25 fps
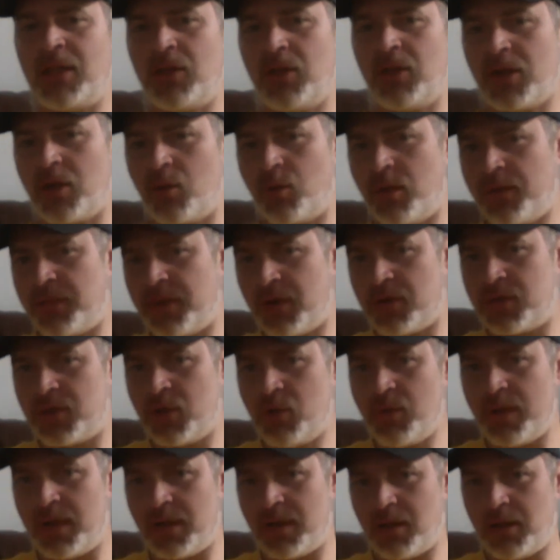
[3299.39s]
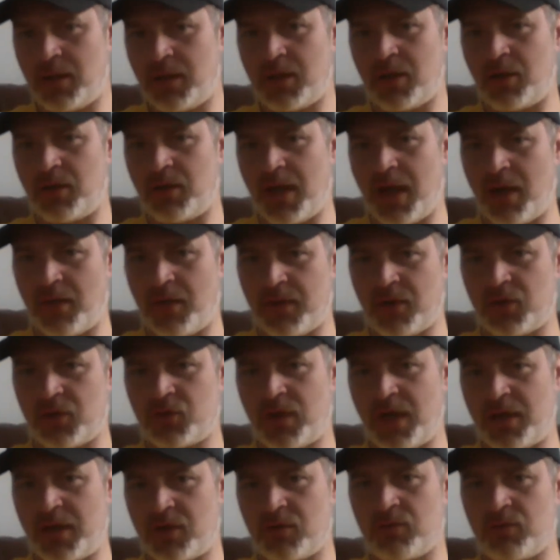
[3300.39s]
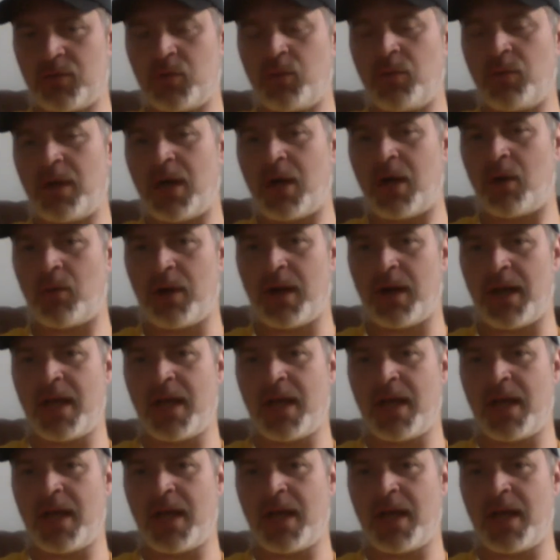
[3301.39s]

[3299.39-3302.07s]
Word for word: look at what they're doing look at how they're trying to ruin our